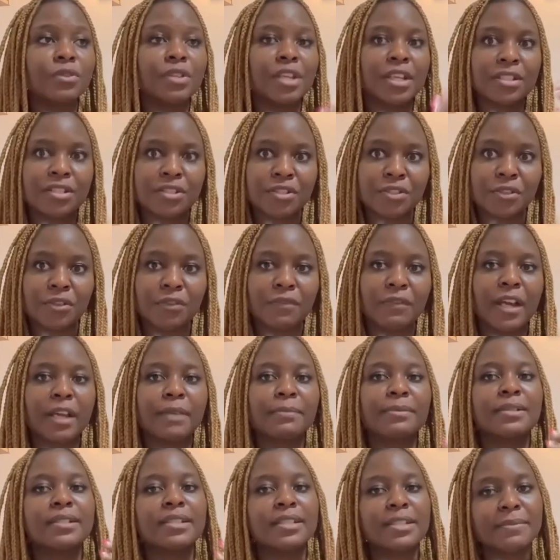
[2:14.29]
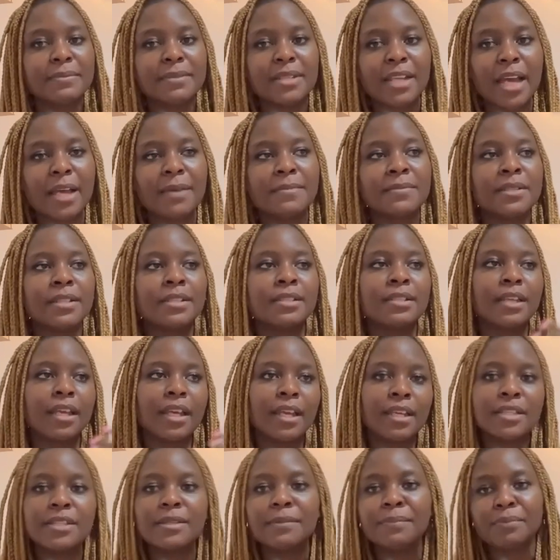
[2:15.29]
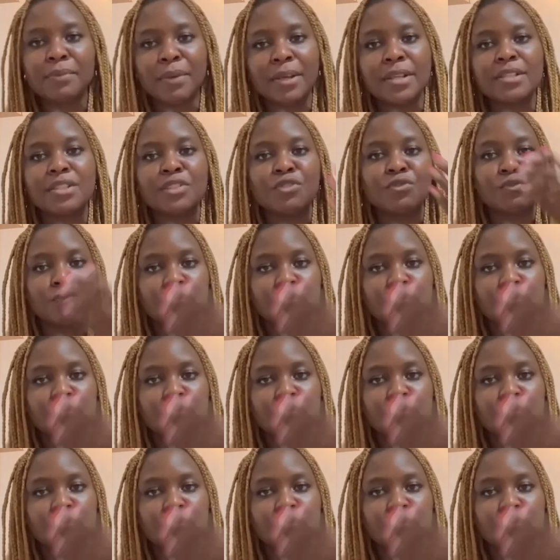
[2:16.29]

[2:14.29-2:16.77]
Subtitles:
Yes, it's correct, but sometimes it interprets it